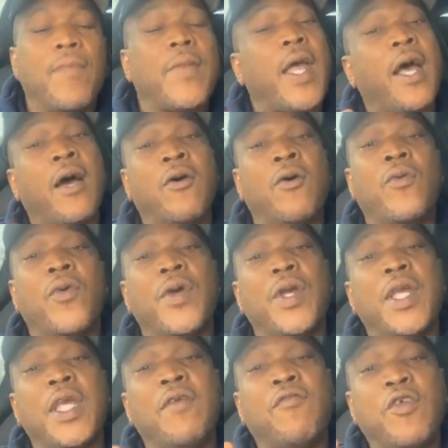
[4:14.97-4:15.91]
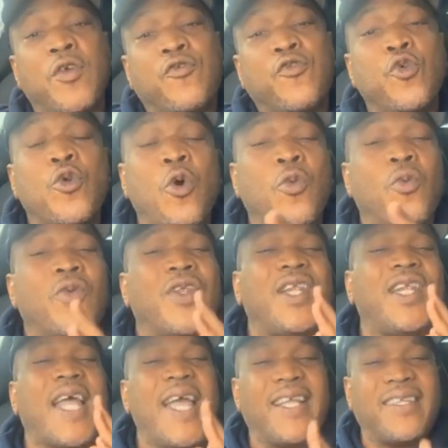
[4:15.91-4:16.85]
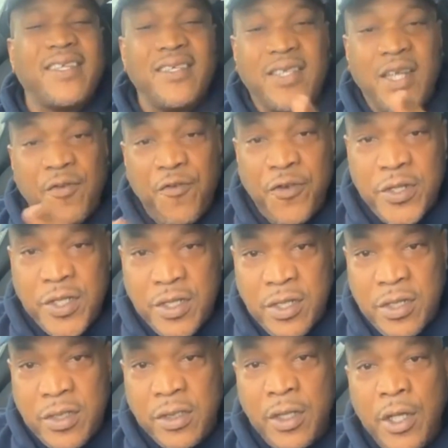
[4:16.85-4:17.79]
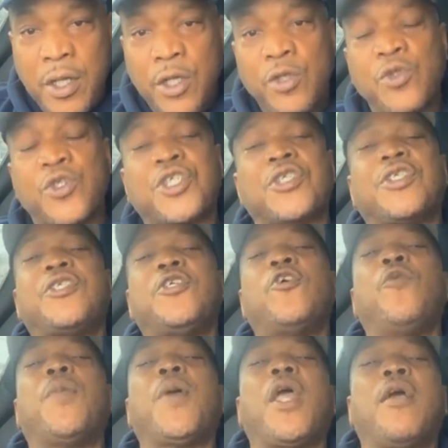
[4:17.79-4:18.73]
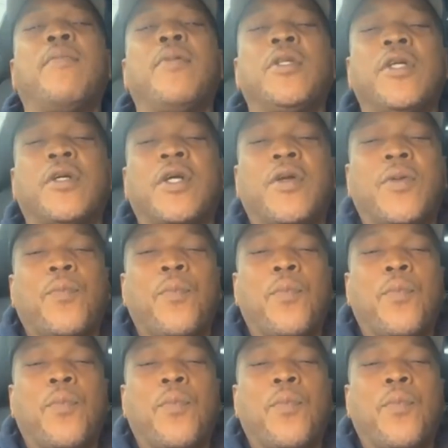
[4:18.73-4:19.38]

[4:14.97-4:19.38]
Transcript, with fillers: Now, even if you don't like the differences, you should still be able to